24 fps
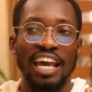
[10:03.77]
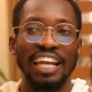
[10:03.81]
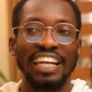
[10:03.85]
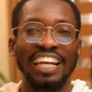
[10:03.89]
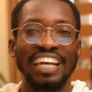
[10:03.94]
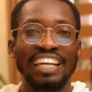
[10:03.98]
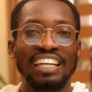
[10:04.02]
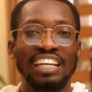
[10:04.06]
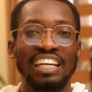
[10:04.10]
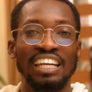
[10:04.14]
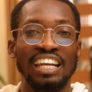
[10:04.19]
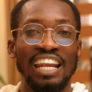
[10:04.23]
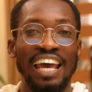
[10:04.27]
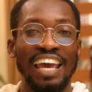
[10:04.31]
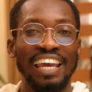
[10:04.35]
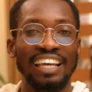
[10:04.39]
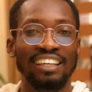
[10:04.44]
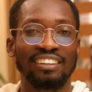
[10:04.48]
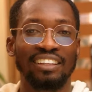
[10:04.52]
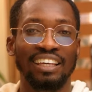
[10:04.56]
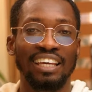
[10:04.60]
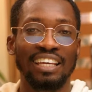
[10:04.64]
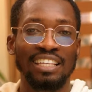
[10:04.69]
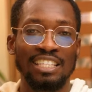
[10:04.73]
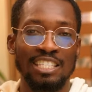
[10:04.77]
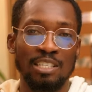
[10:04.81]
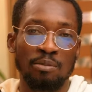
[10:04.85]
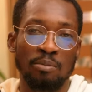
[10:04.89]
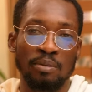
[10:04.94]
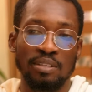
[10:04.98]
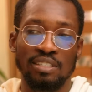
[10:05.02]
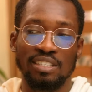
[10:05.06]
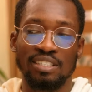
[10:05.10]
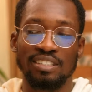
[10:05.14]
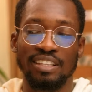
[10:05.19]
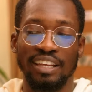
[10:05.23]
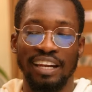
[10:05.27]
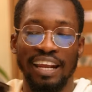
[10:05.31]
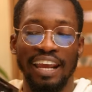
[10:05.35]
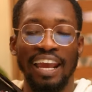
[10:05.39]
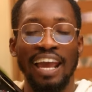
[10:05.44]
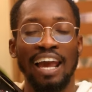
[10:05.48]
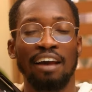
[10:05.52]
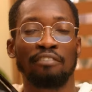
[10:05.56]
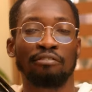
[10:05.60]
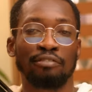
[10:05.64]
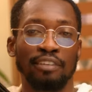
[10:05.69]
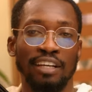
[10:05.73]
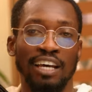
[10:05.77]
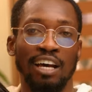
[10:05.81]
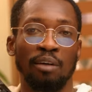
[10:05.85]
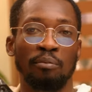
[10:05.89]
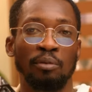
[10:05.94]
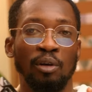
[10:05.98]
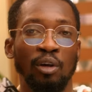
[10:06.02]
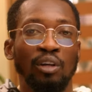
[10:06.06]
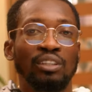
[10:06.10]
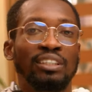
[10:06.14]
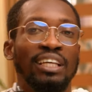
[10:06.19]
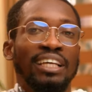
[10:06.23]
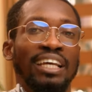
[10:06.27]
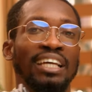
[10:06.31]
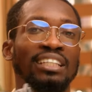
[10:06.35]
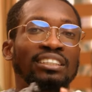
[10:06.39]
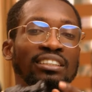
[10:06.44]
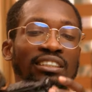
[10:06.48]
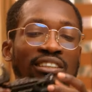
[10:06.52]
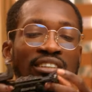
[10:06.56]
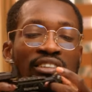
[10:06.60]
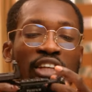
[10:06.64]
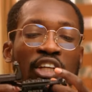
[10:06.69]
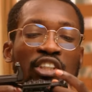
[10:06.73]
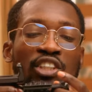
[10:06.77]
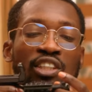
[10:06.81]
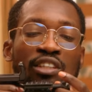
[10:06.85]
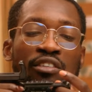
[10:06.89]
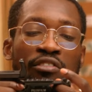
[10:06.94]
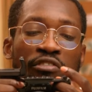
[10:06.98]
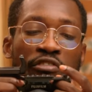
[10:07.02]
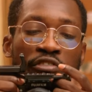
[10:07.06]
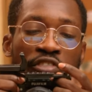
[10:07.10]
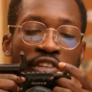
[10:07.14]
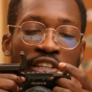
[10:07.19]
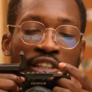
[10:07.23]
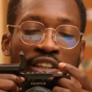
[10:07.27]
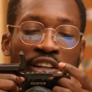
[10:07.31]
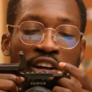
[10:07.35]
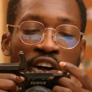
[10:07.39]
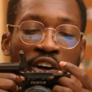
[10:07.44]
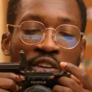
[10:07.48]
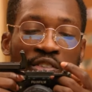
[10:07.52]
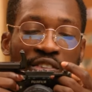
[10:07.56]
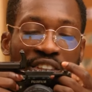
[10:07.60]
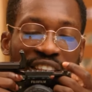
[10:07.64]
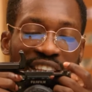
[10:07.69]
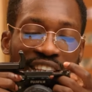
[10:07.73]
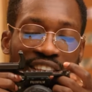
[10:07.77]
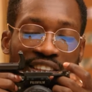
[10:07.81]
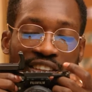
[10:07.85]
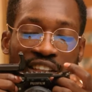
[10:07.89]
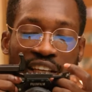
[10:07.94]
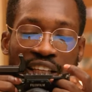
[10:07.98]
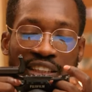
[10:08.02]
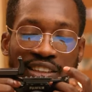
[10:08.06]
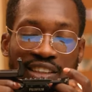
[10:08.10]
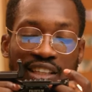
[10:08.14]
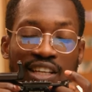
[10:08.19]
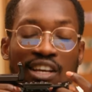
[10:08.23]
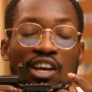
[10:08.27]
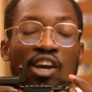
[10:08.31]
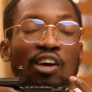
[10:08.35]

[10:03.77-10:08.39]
And I like the intimacy that I have now because I get to touch and feel all these things.